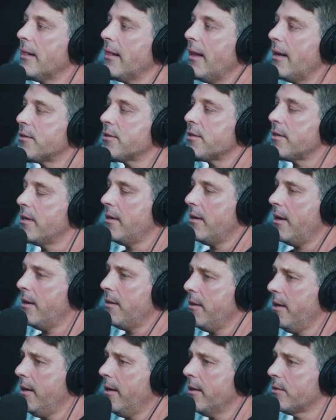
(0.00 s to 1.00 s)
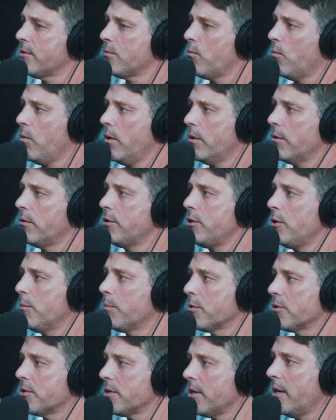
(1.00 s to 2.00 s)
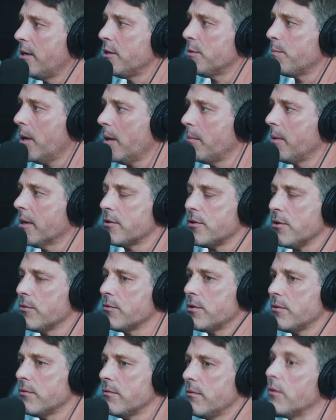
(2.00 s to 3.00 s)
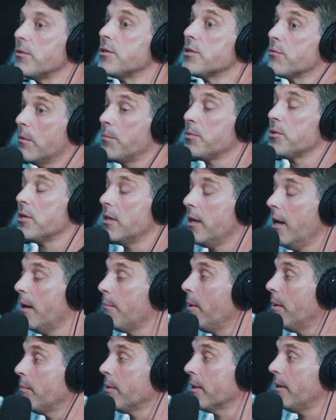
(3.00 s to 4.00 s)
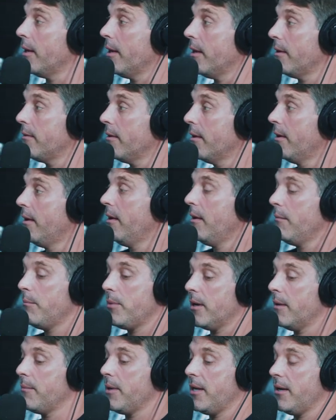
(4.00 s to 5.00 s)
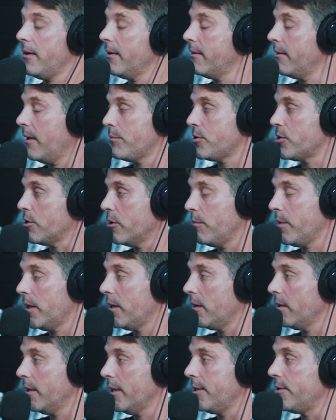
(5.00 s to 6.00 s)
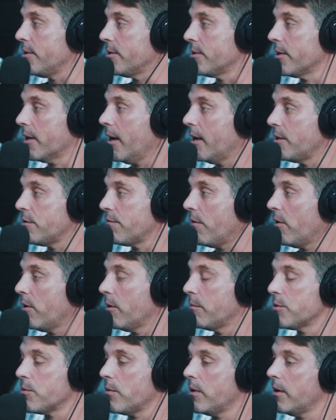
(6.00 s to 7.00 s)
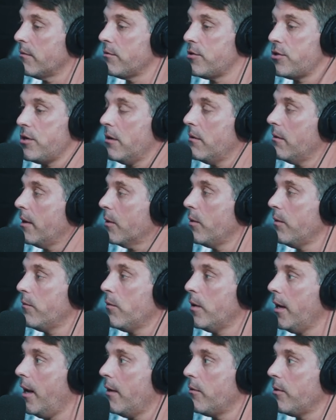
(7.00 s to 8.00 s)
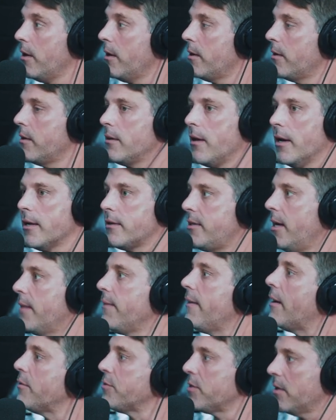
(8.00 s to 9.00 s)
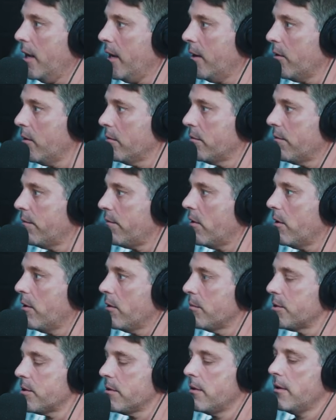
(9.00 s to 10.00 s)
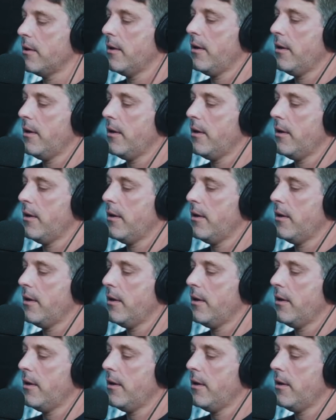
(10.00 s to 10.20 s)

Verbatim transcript: yeah. Less than I think it's one or two percent is public. So though it's three percent. Yeah, public land. Yeah. But I mean, I, am sure you've been on leases and guys' yeah. farms where shit like we went out and hunted like ten thousand acre farms